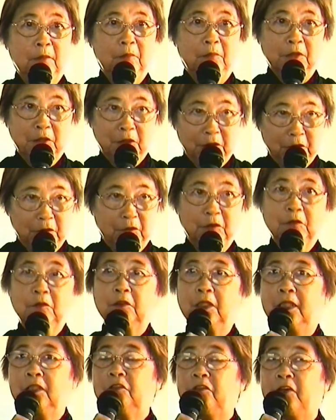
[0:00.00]
maternal
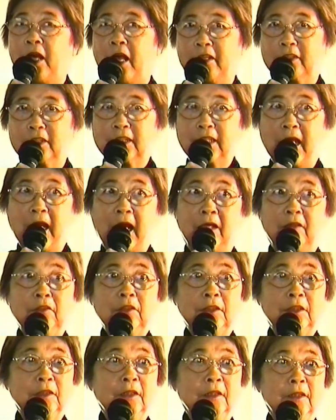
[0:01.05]
grandfather's
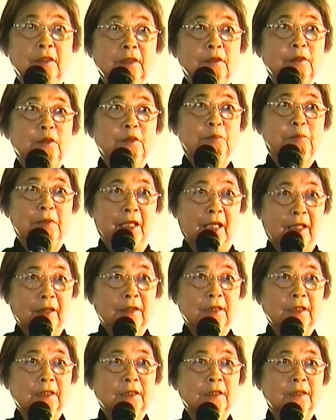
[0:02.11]
house to
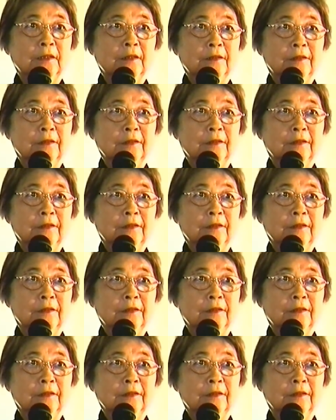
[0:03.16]
practice